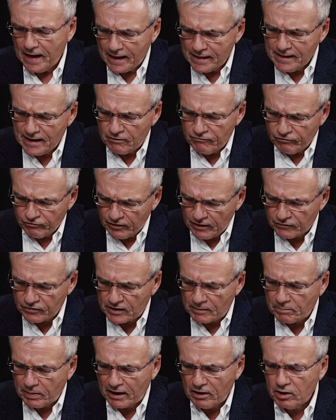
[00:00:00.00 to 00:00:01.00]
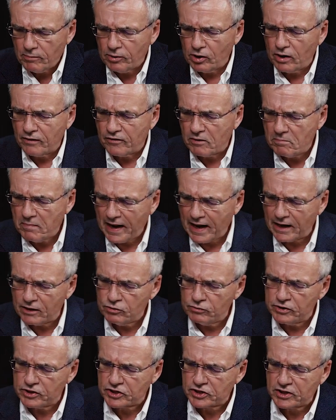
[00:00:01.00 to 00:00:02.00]
And then fifth, a parable of a
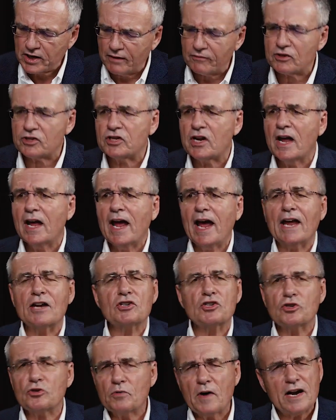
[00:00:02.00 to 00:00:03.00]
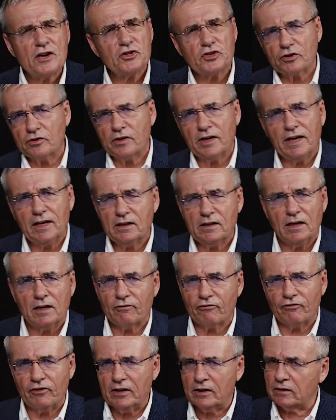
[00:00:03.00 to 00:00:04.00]
man who discovers a treasure hidden
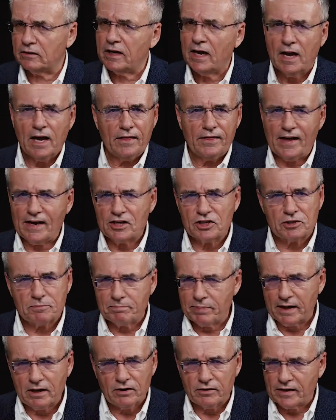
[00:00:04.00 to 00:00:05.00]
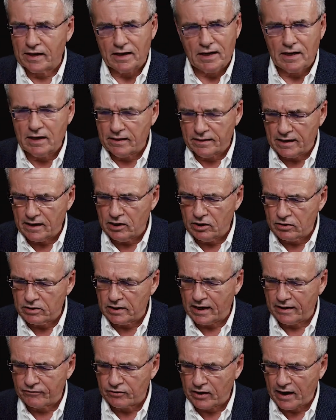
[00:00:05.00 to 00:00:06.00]
in a field that is bigger than anything he
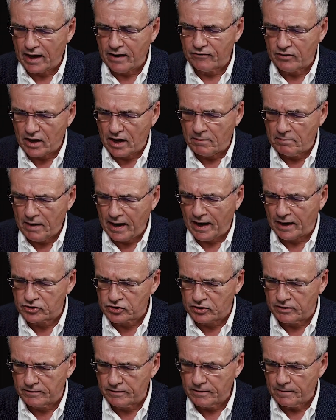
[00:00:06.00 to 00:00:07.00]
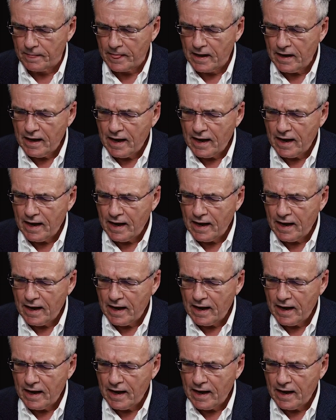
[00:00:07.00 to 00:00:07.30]
could ever have imagined.